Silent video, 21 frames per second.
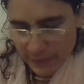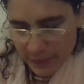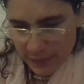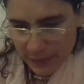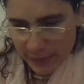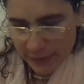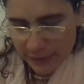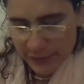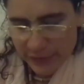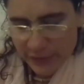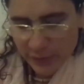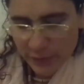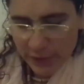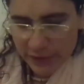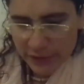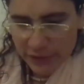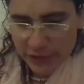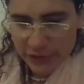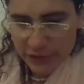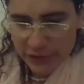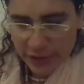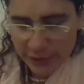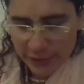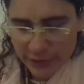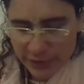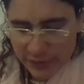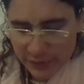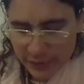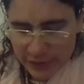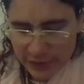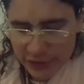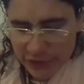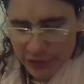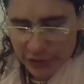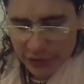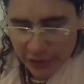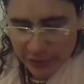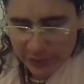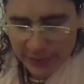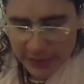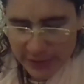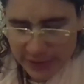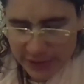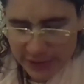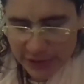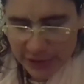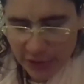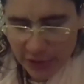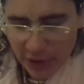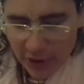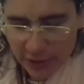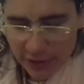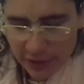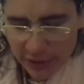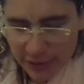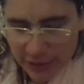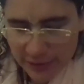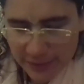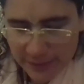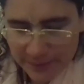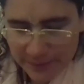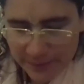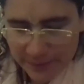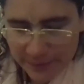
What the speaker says: There was one German scholar,